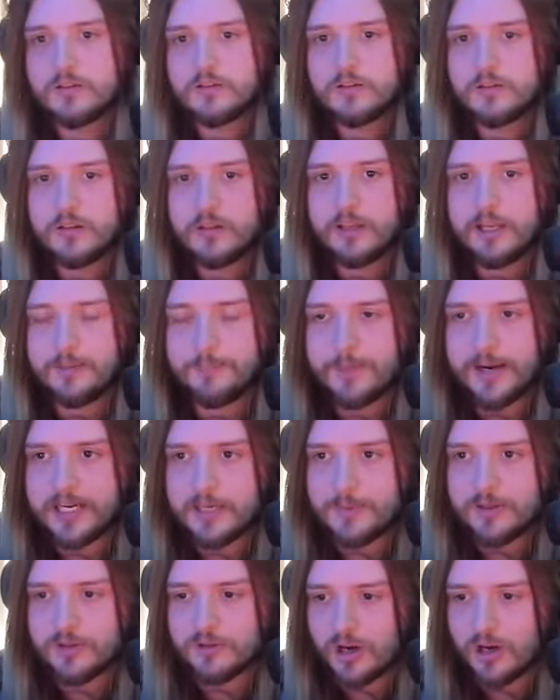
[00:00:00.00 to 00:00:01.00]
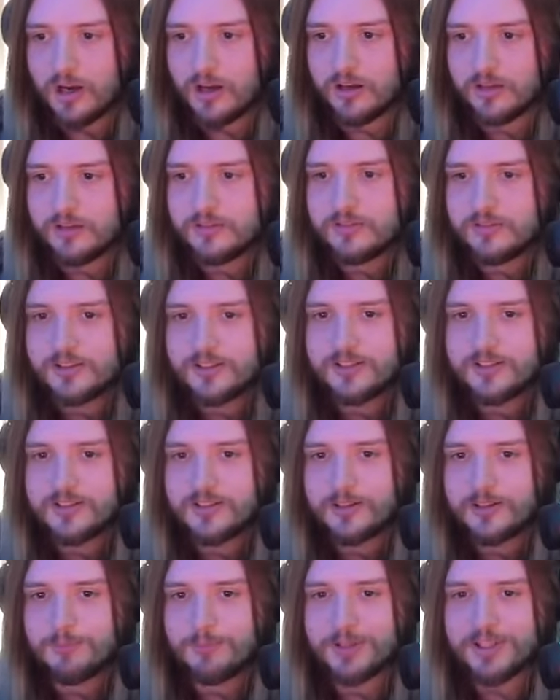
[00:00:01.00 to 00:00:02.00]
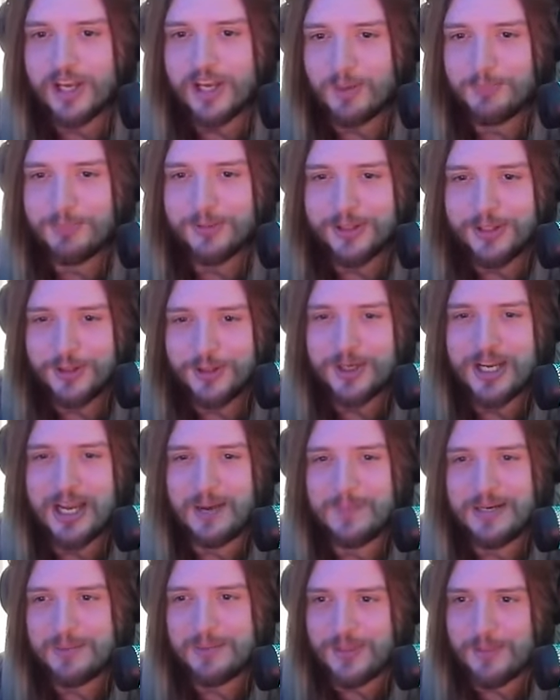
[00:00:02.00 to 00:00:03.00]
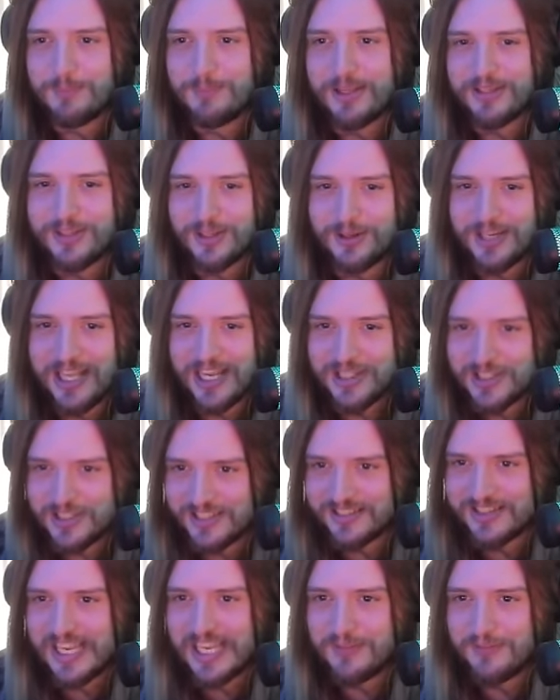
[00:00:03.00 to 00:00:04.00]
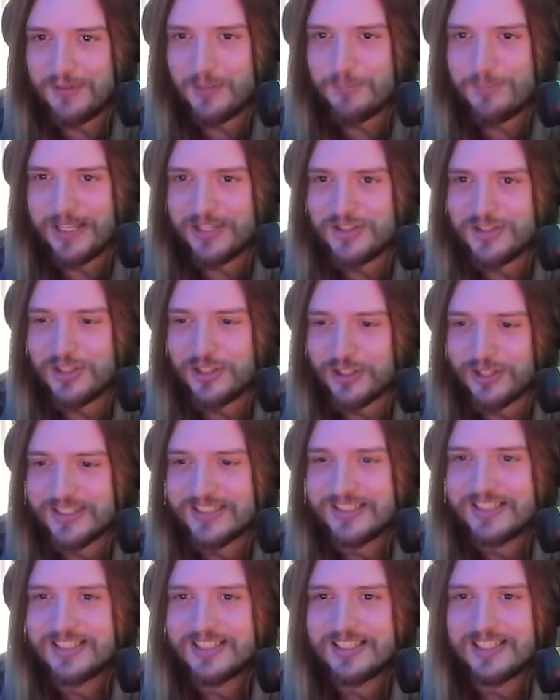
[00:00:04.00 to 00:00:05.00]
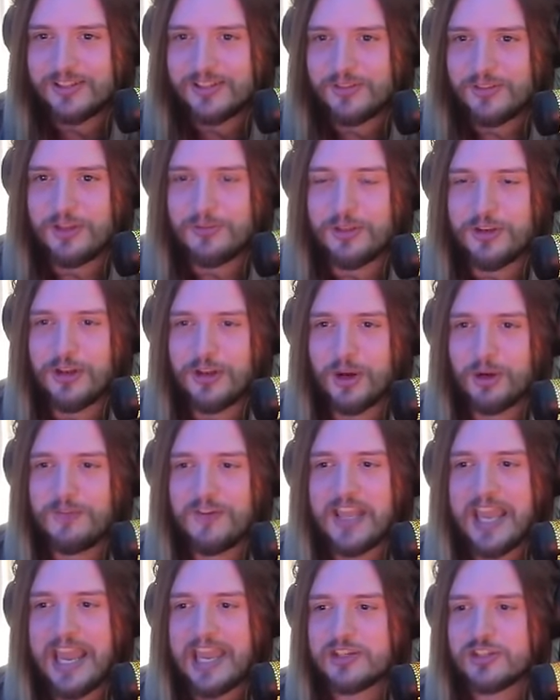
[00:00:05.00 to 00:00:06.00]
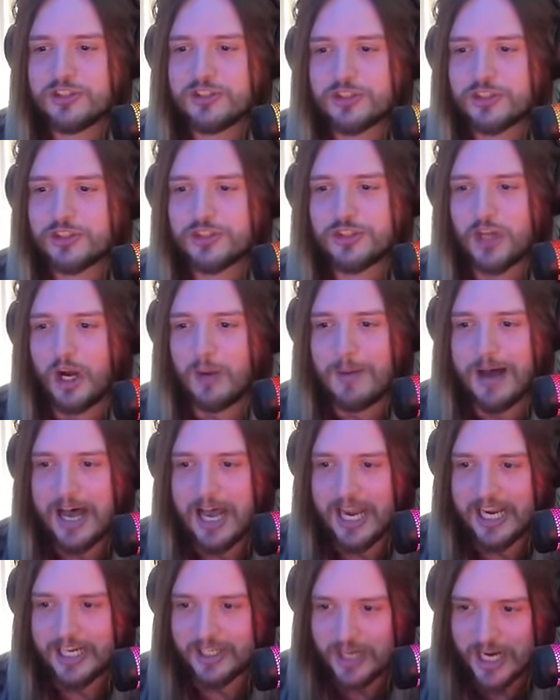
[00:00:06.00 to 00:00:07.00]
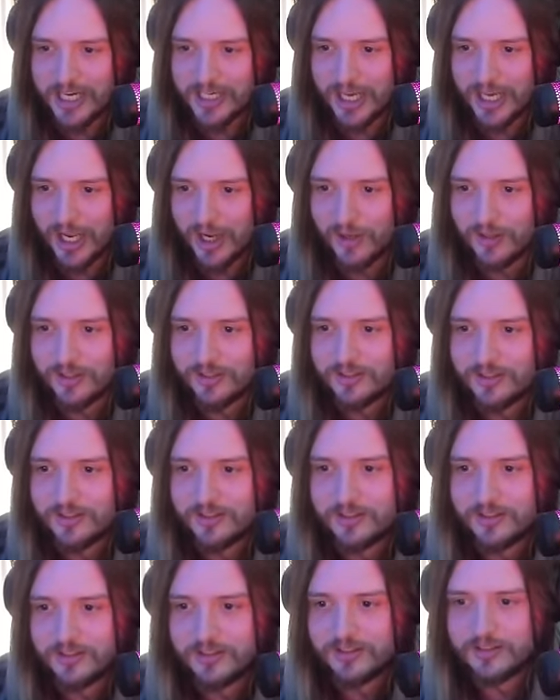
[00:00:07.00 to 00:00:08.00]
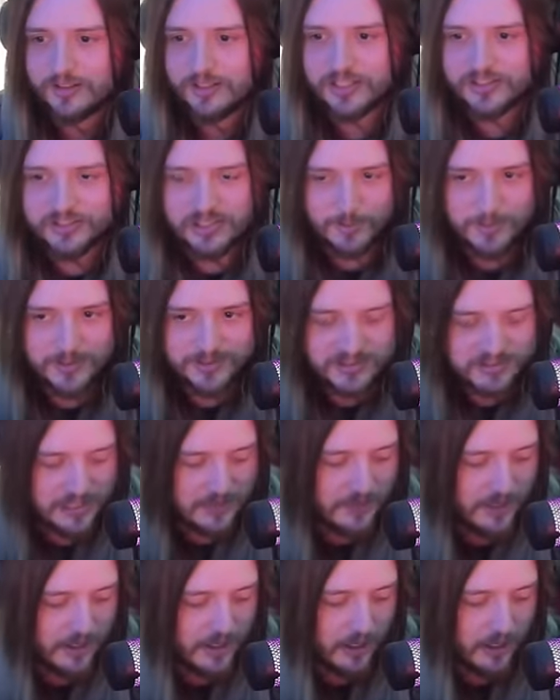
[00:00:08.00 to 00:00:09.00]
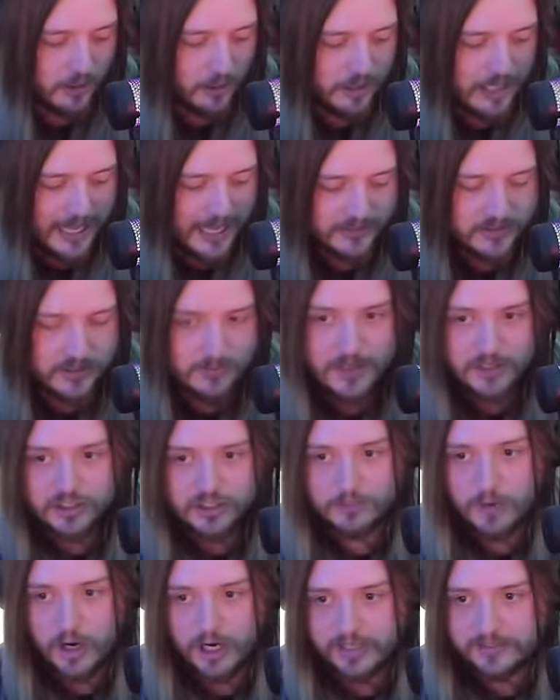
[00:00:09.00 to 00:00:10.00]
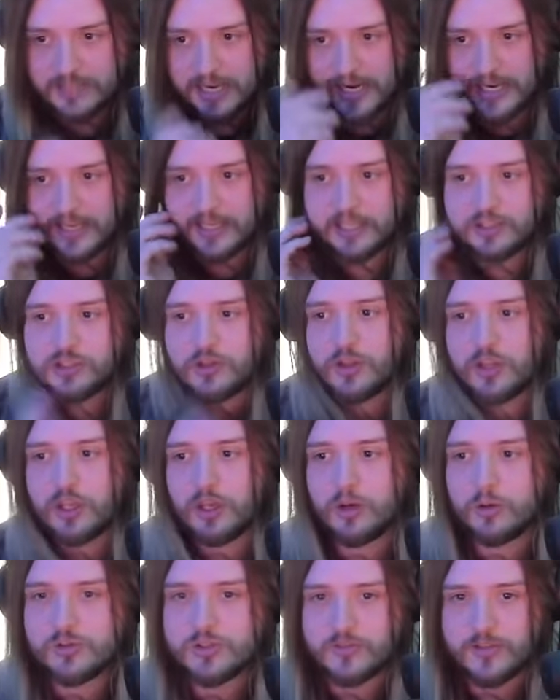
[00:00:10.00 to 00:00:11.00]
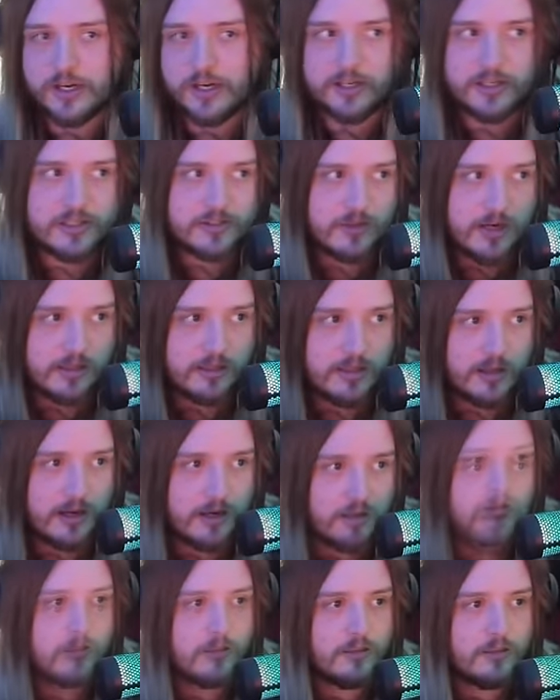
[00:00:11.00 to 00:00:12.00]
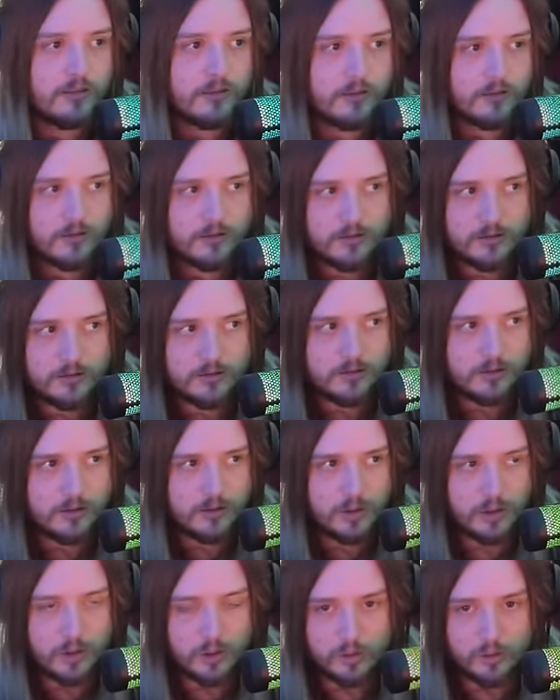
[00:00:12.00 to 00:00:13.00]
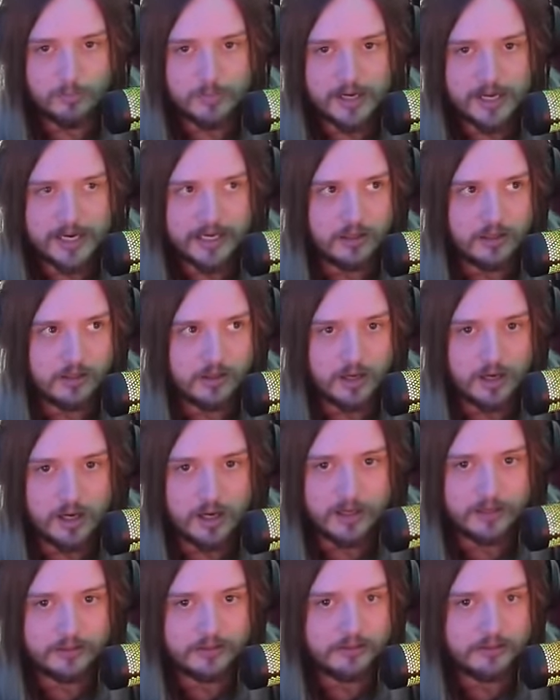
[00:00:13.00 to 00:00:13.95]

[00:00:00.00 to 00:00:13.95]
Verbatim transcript: That might have been wrong. But yo, Blue, coming in with a bit donation. Thank you for the bits, dude. The, the notifications are so behind right now. Could someone send the code? Exclamation mark deck could get you the code. So there it is right there. Oh my god.